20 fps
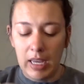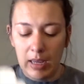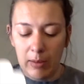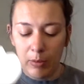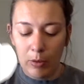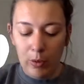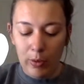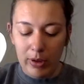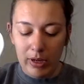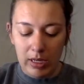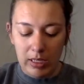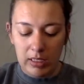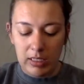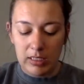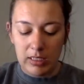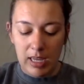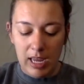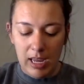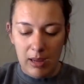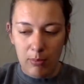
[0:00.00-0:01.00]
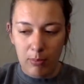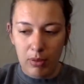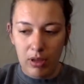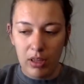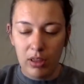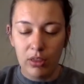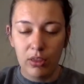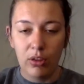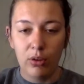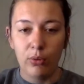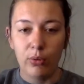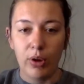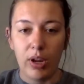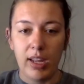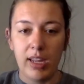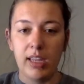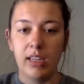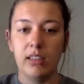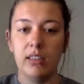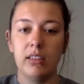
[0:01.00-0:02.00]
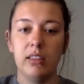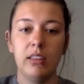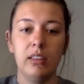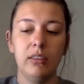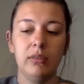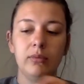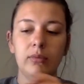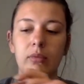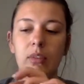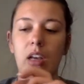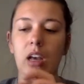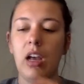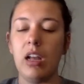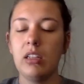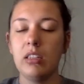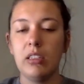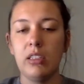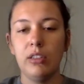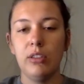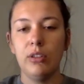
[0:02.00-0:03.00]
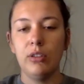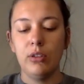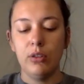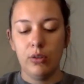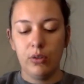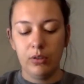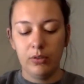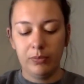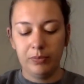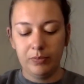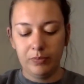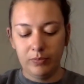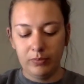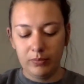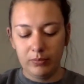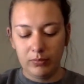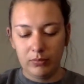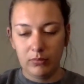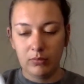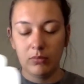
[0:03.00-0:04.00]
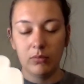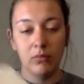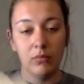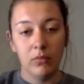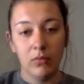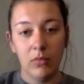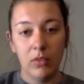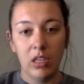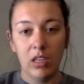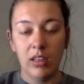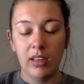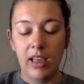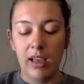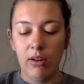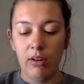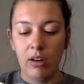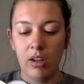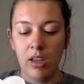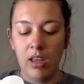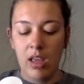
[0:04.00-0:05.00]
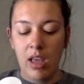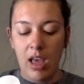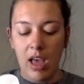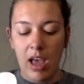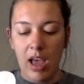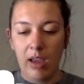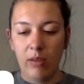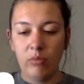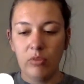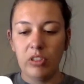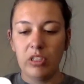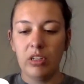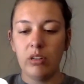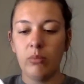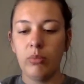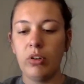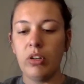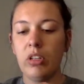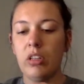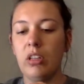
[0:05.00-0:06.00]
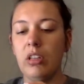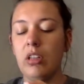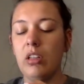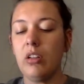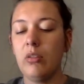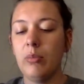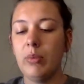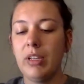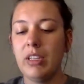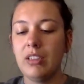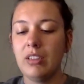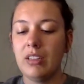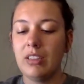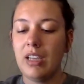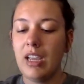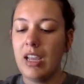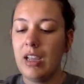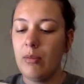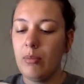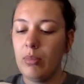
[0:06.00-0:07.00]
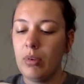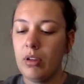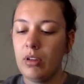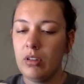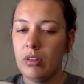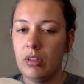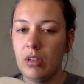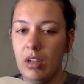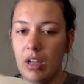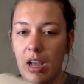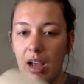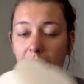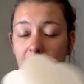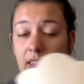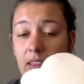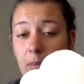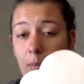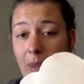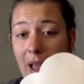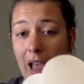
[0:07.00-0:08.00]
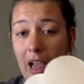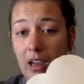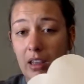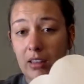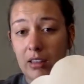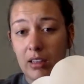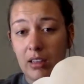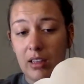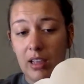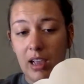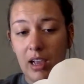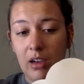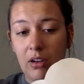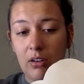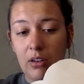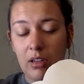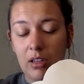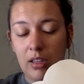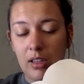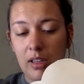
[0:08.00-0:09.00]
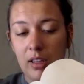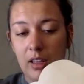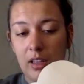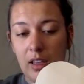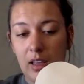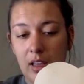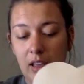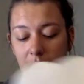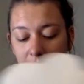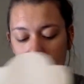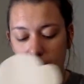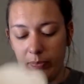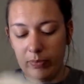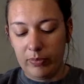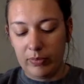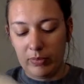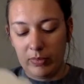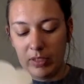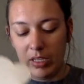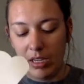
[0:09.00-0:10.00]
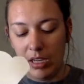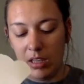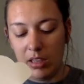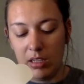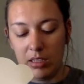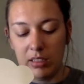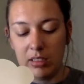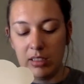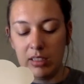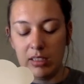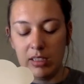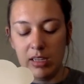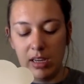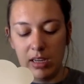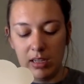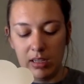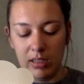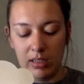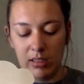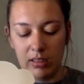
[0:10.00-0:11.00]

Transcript: going to tape the rays onto the cloud. I'm just going to put a little piece of tape on the back of the cloud, and then stick